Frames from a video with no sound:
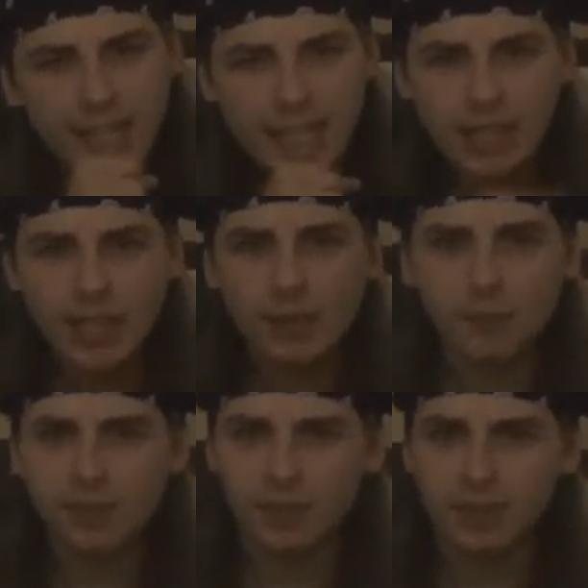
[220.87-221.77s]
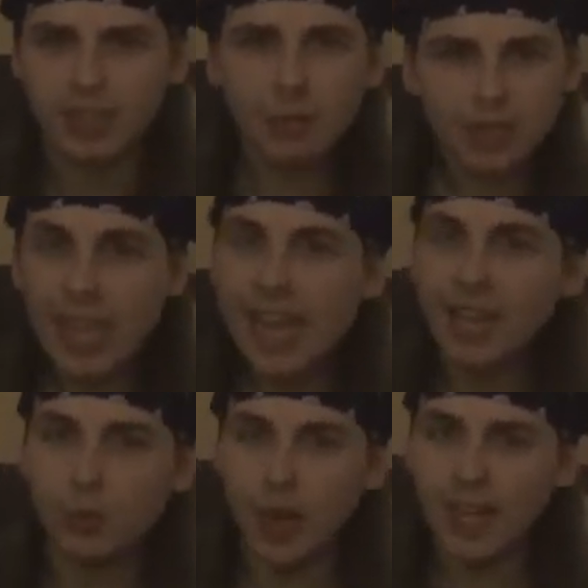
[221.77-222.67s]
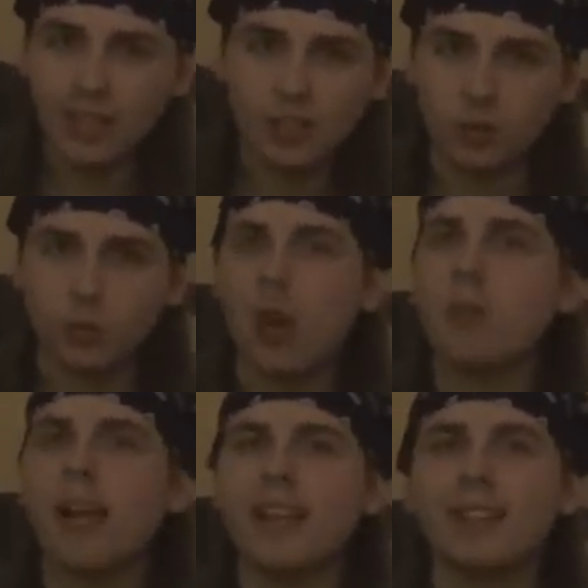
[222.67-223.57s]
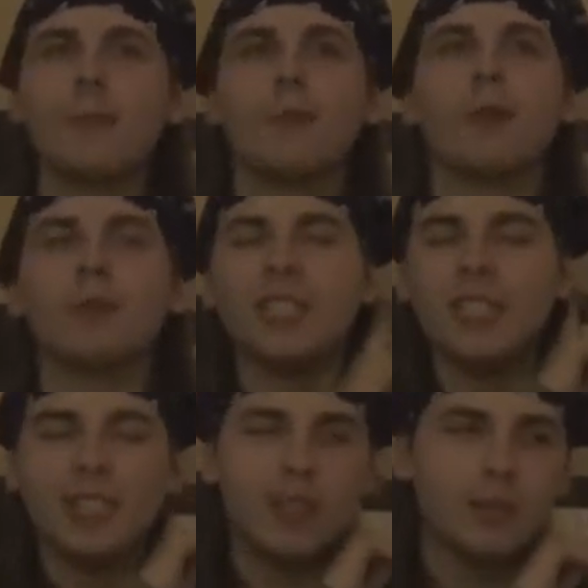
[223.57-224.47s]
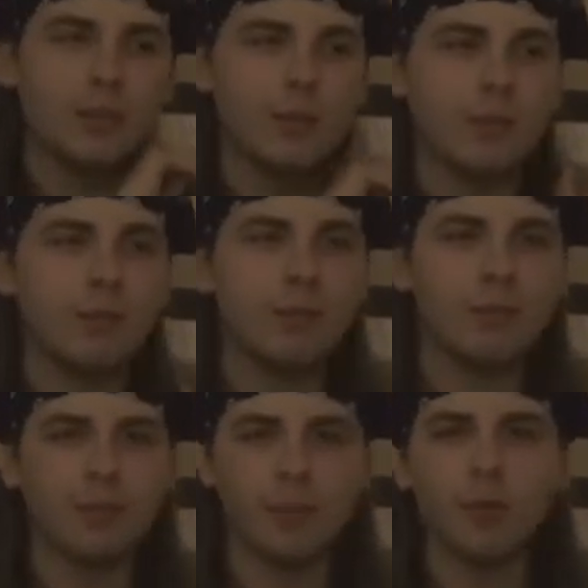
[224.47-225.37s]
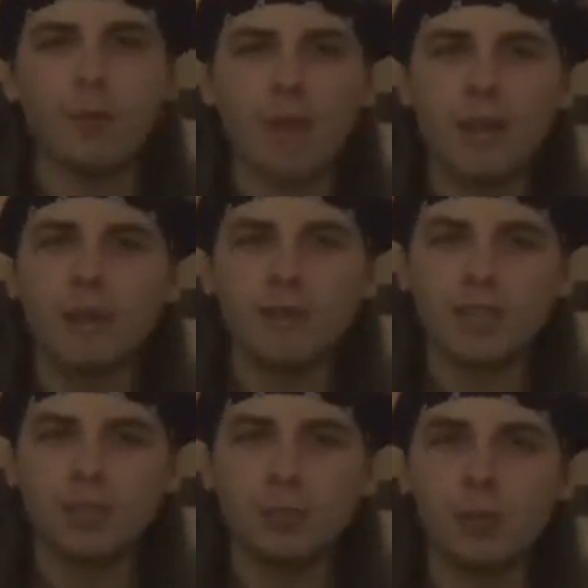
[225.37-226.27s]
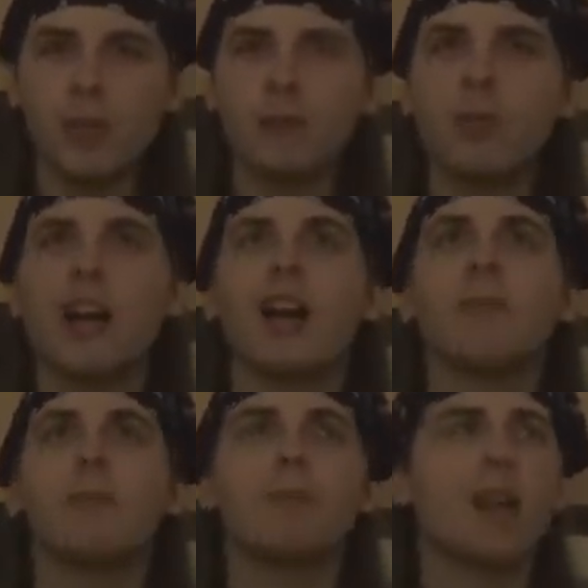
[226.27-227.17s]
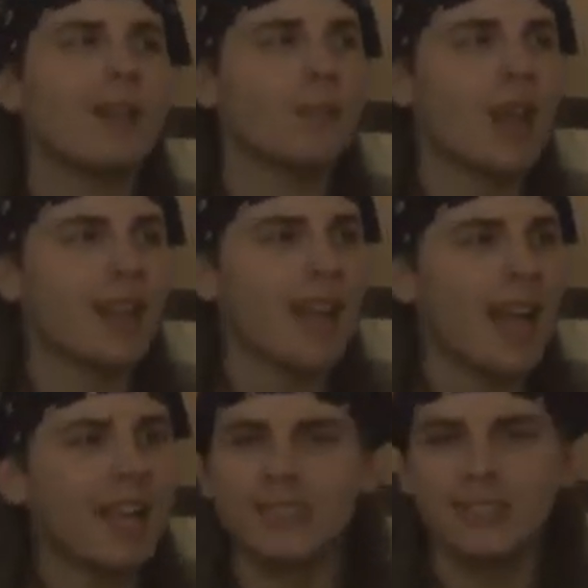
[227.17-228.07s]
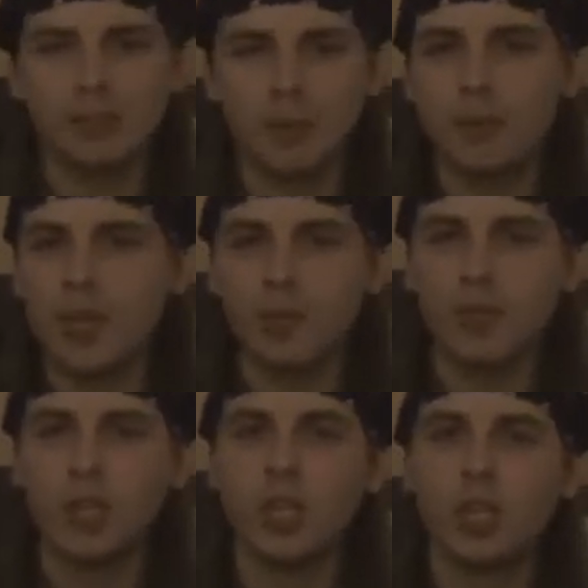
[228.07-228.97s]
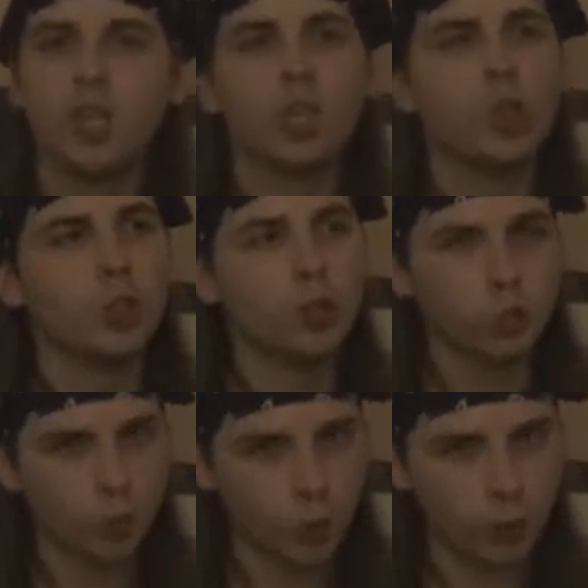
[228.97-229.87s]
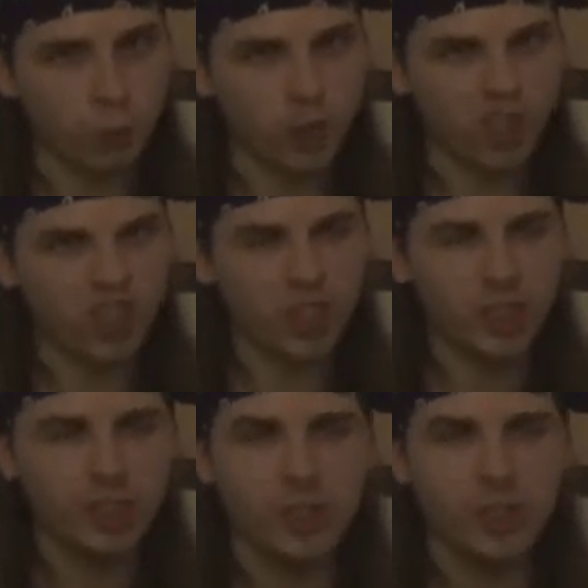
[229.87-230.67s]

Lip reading: that was a great little throwback from Batman v Superman, where Batman asked Superman, "Do you bleed?